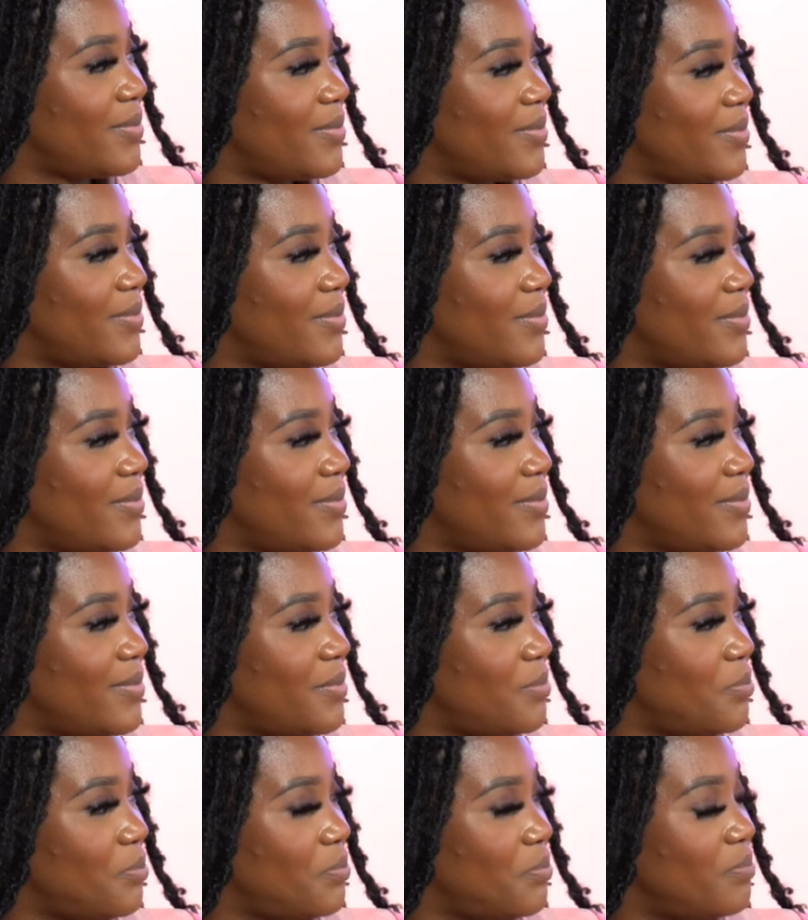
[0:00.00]

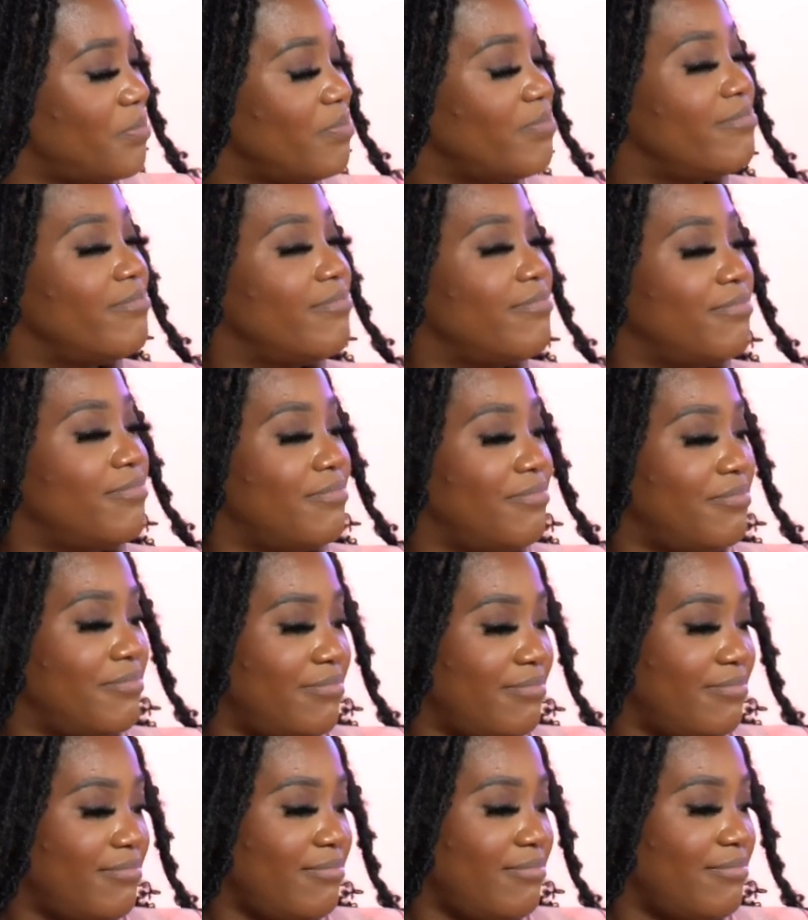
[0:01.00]

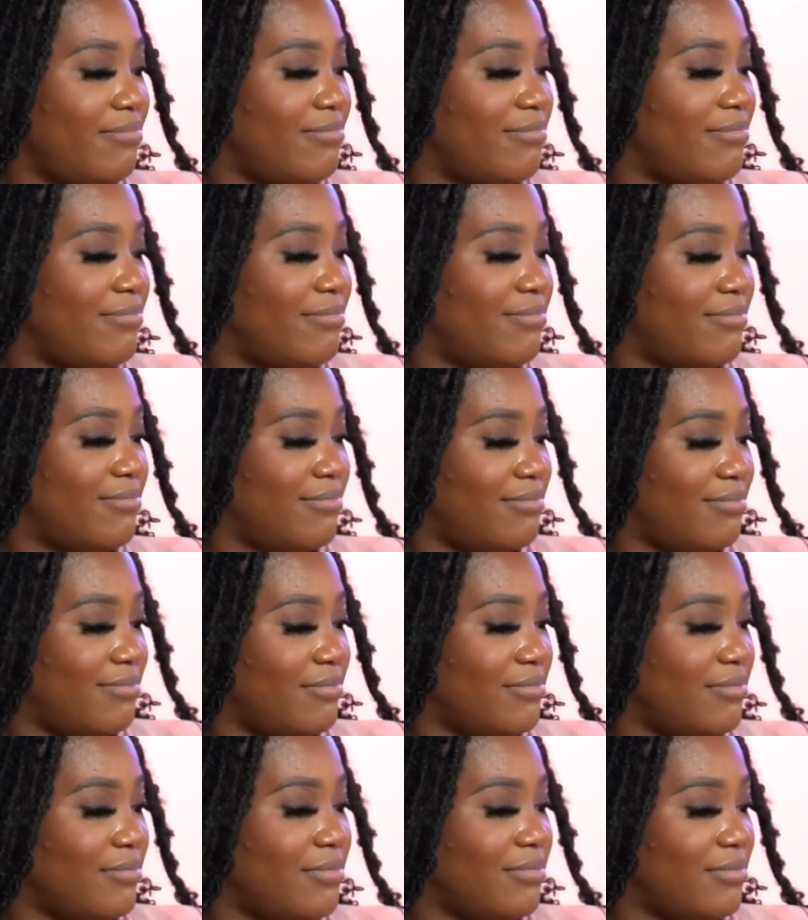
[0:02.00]

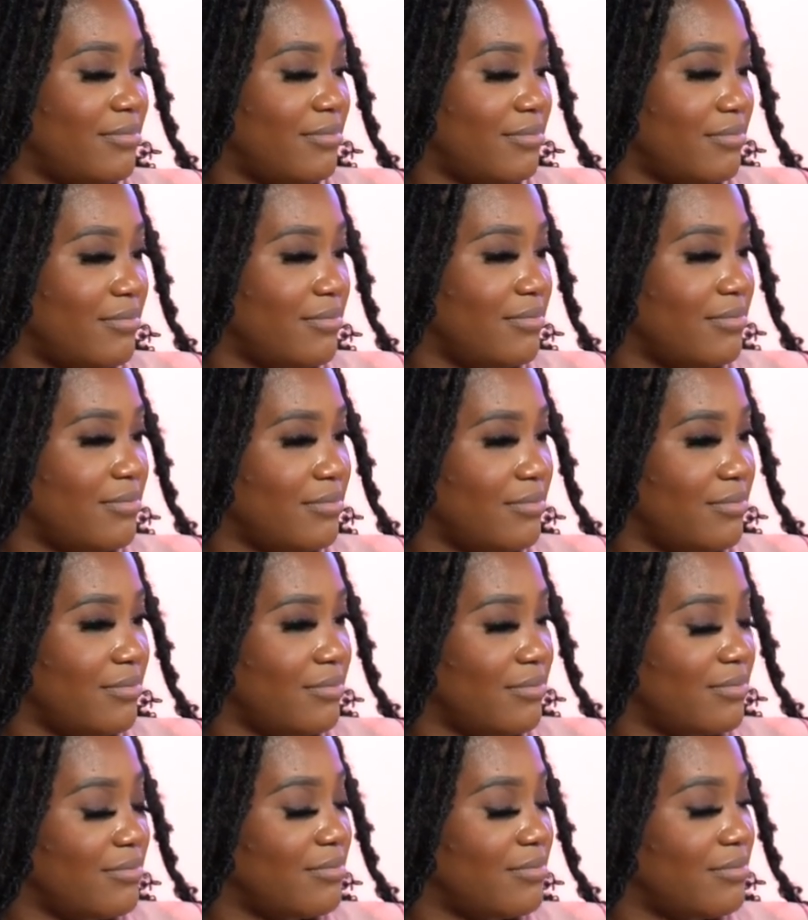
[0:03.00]

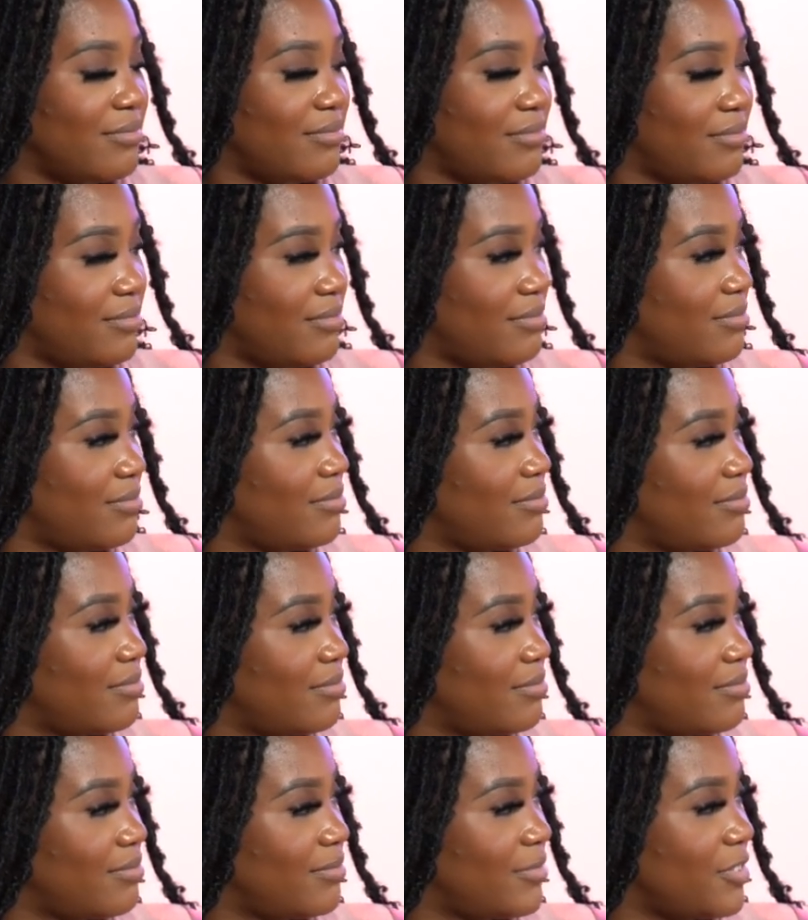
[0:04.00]

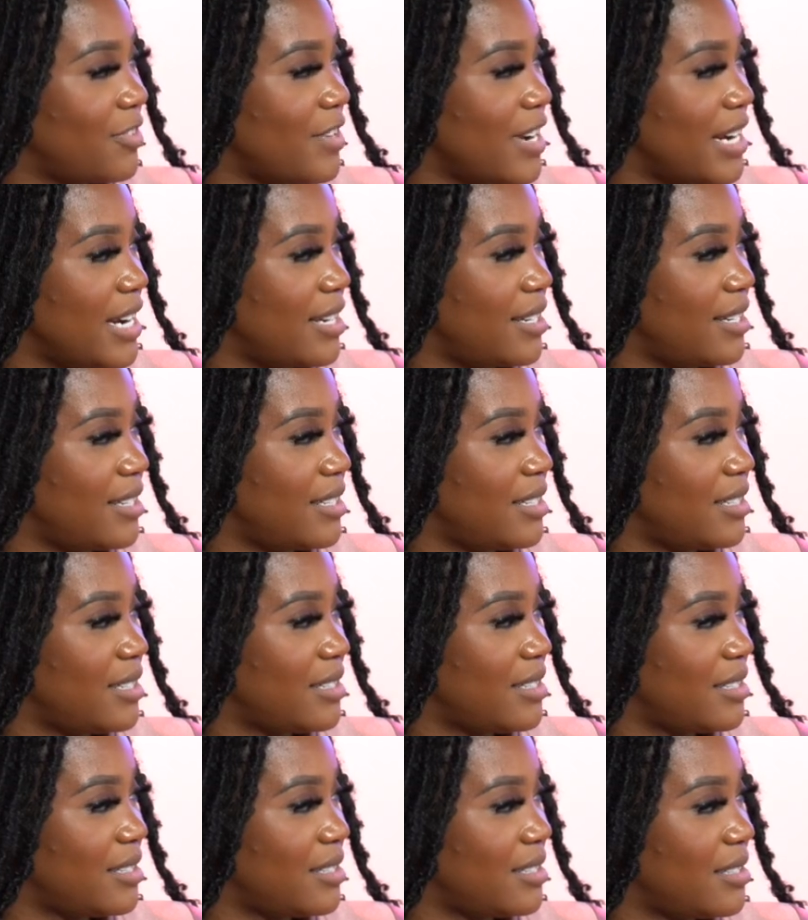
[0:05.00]

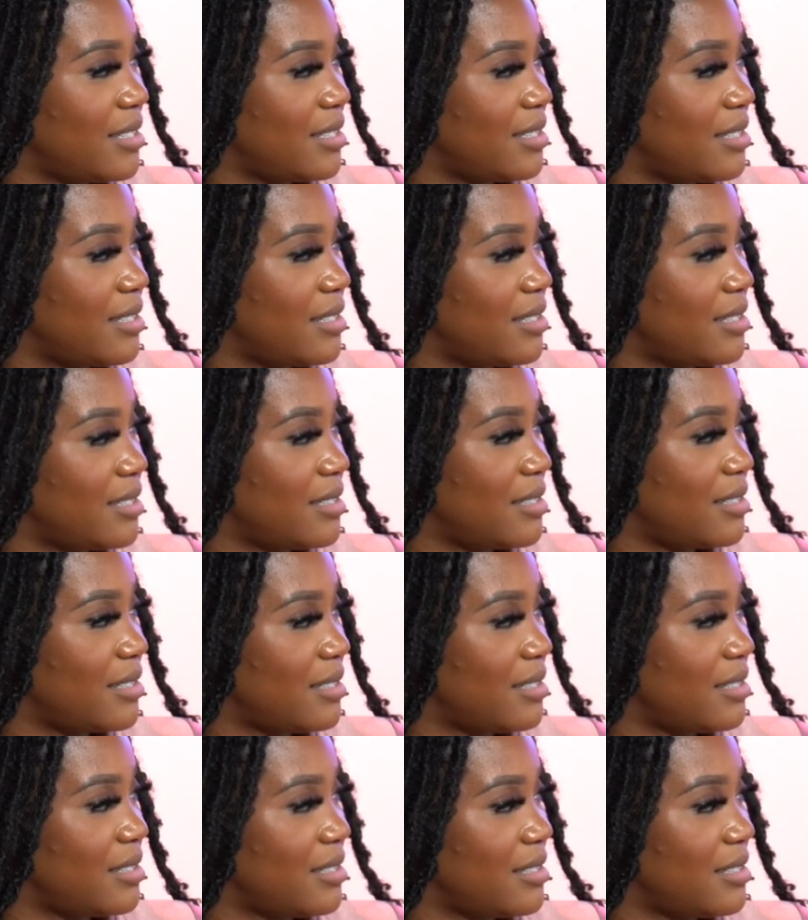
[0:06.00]
(silent)